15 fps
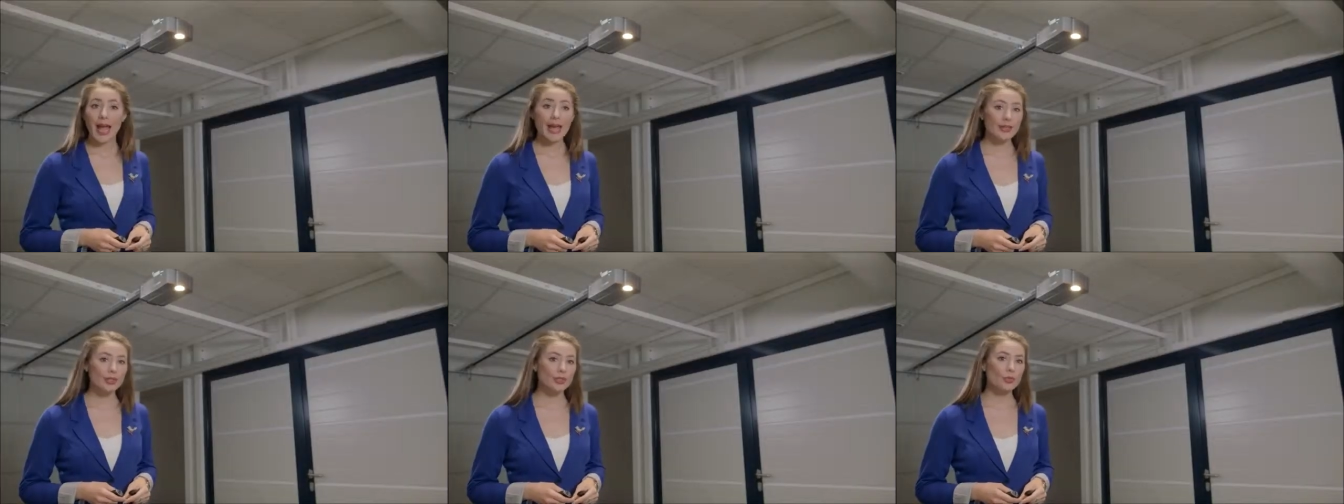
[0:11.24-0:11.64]

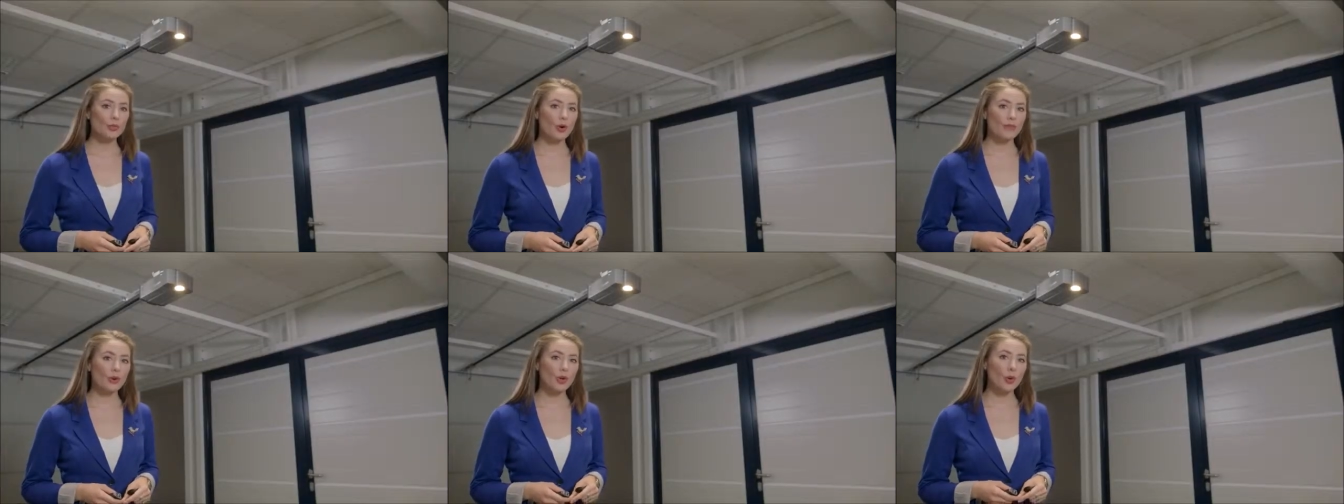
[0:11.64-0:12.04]
and
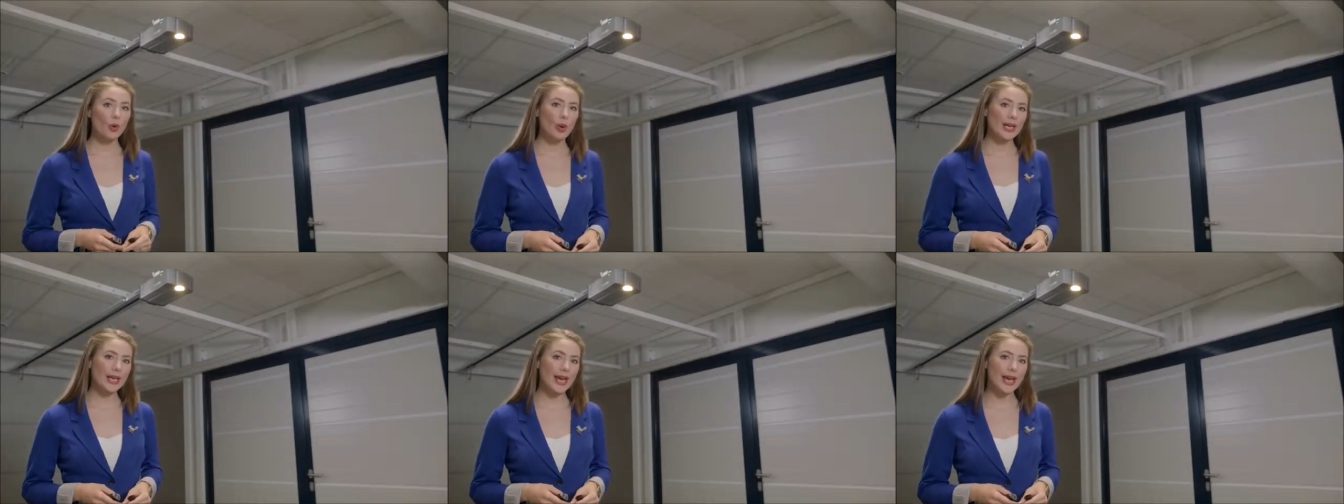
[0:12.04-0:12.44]
to offer
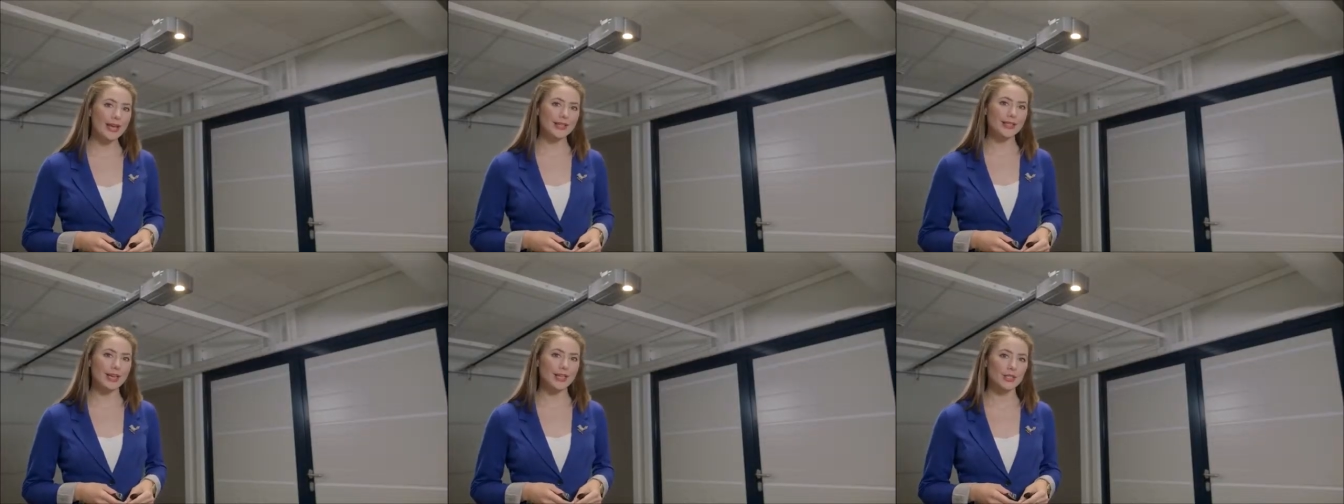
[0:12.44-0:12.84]
quicker
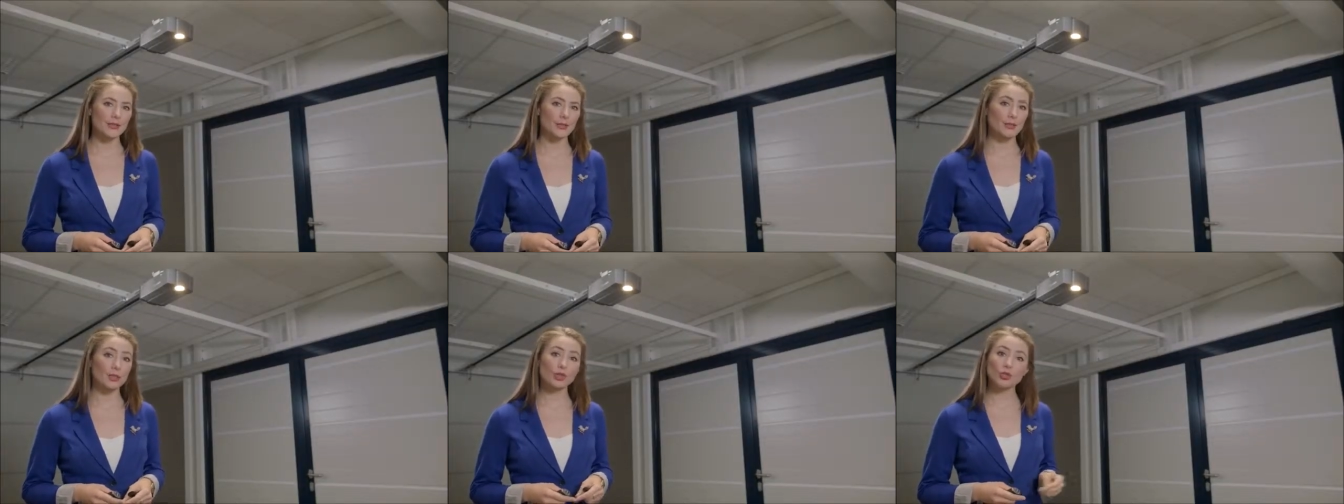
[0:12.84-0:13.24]
access
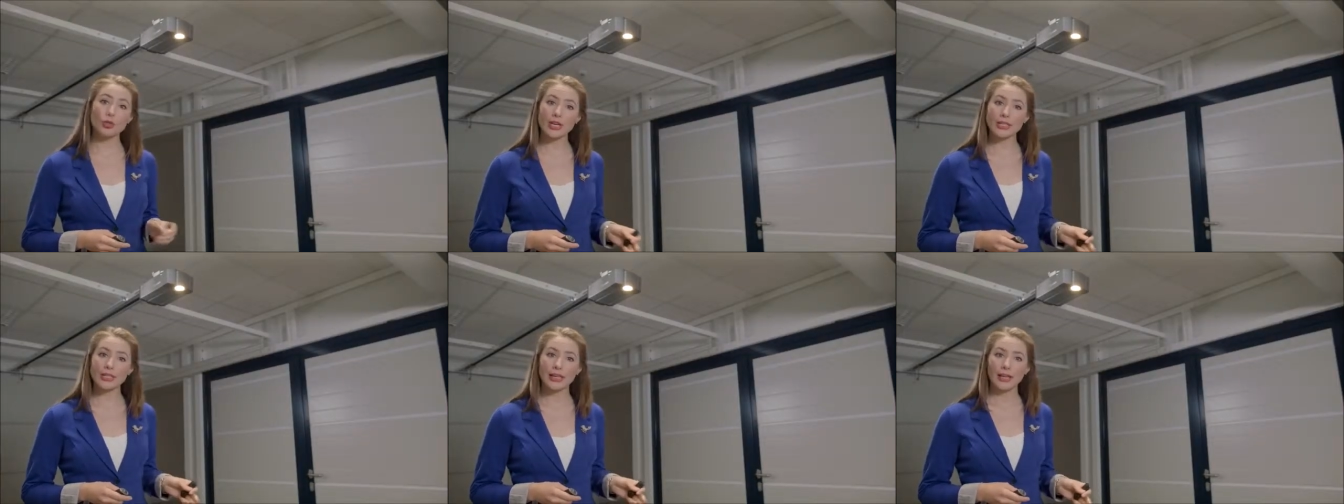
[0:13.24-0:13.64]
from the
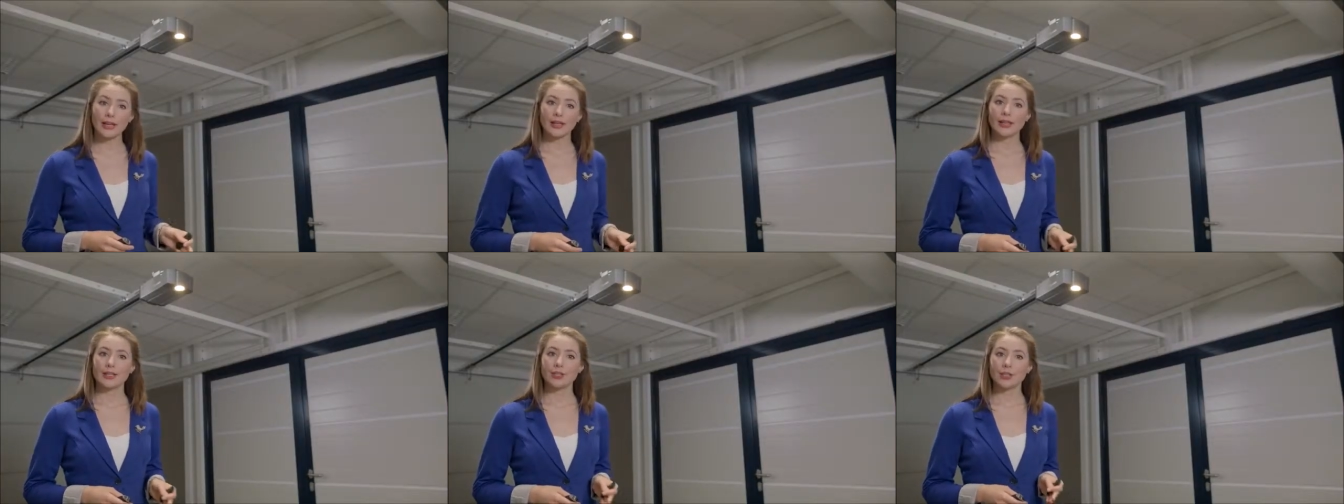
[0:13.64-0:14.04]
street
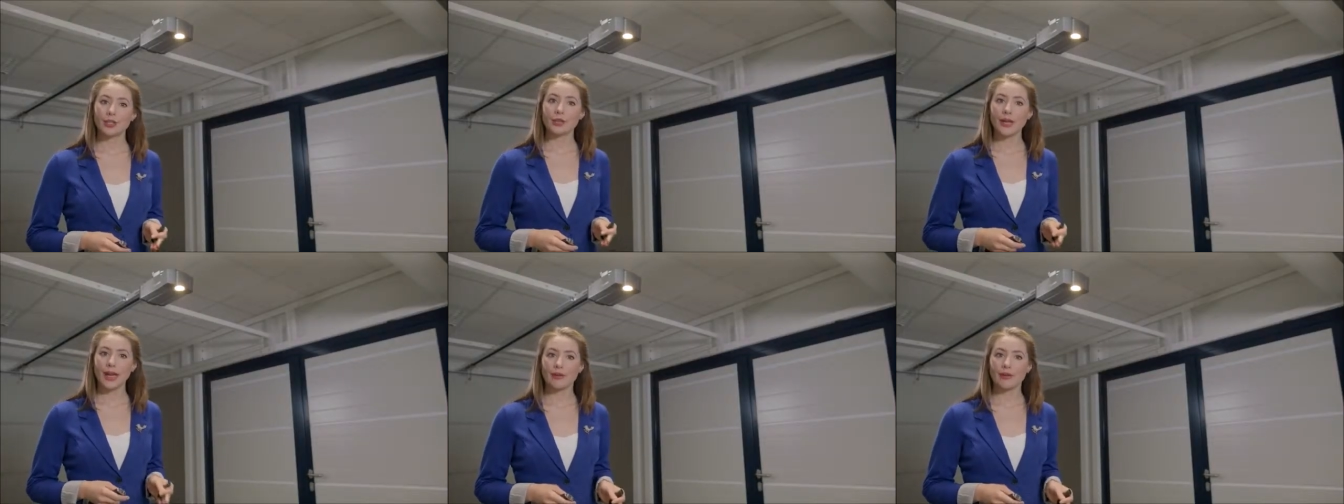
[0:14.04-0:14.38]
into your